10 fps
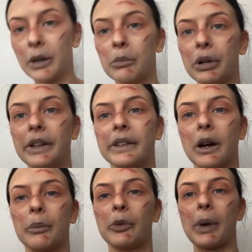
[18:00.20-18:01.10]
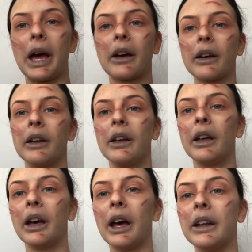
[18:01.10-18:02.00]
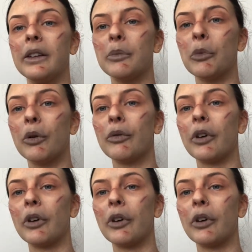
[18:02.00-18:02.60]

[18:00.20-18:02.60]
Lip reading: Priest comes back and he's more